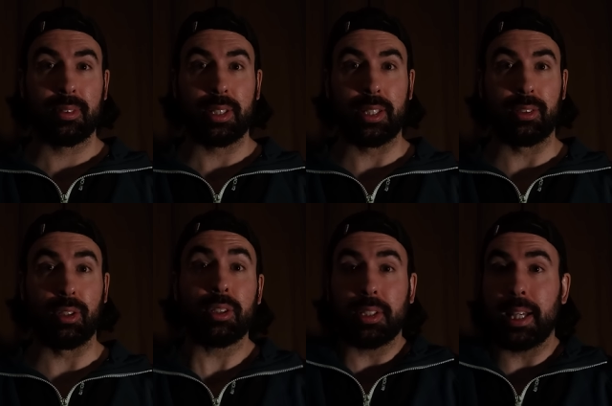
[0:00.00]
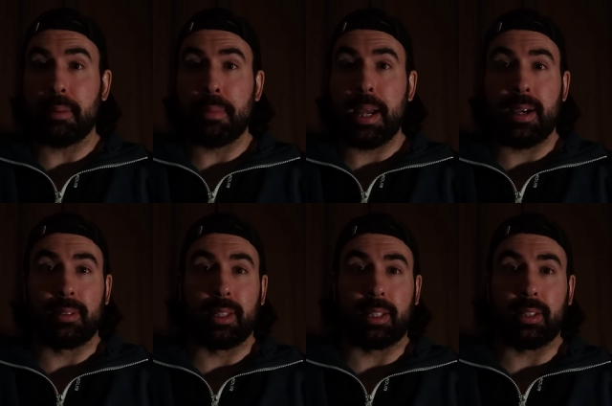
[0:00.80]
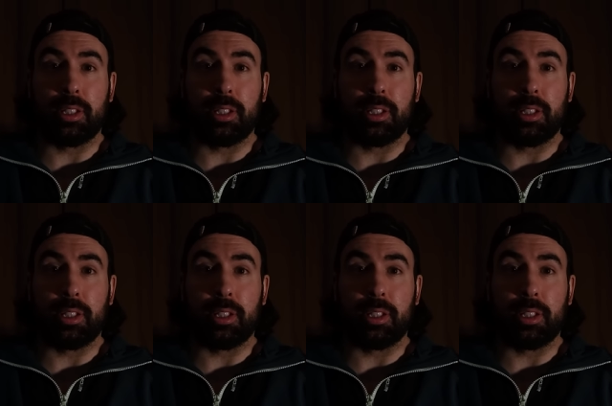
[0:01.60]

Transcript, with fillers: He looked like a man, like a